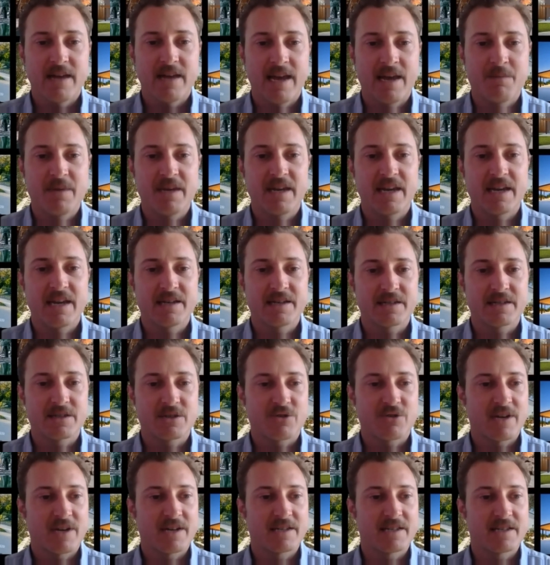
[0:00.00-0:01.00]
and began its
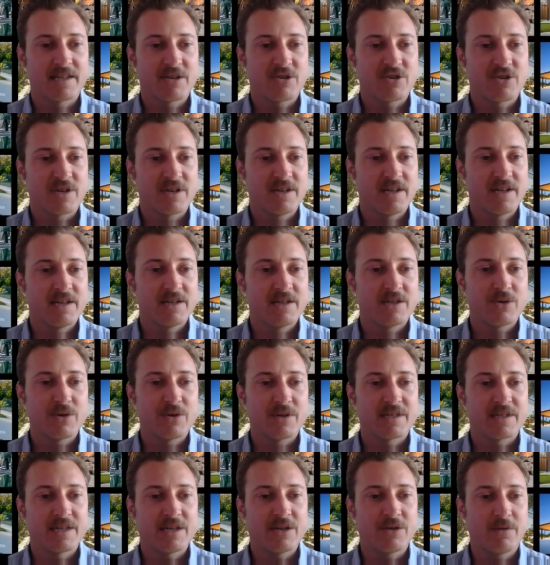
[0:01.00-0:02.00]
transition into
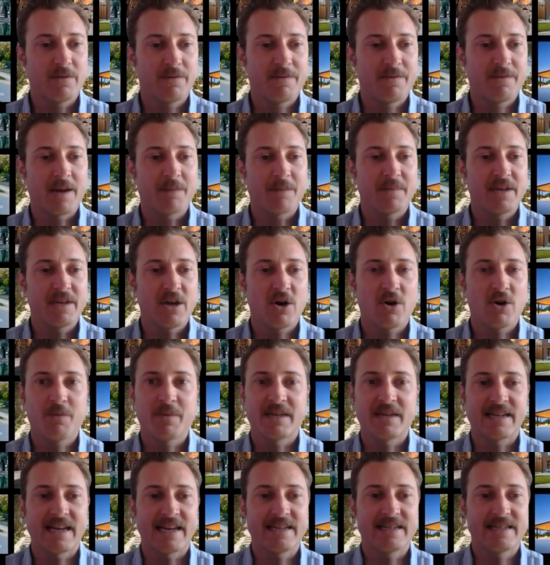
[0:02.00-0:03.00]
a single-family
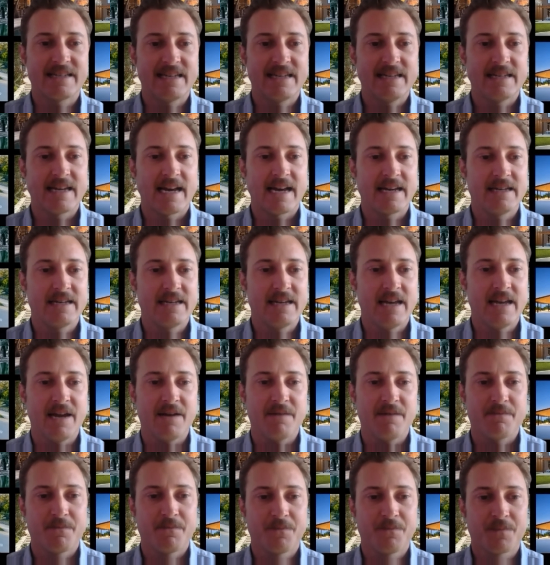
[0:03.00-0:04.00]
home in
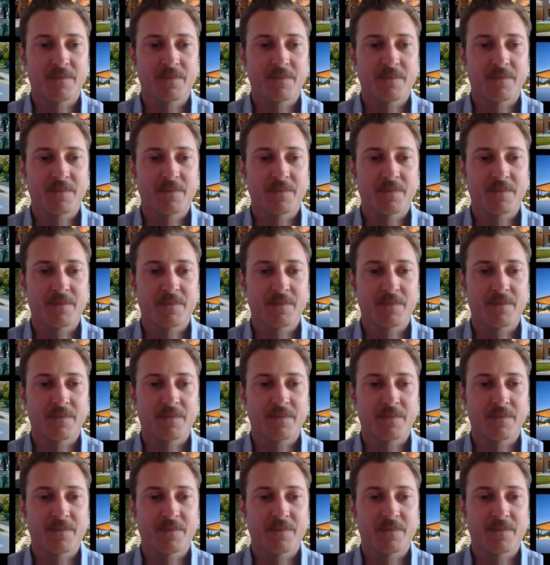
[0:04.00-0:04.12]
1998.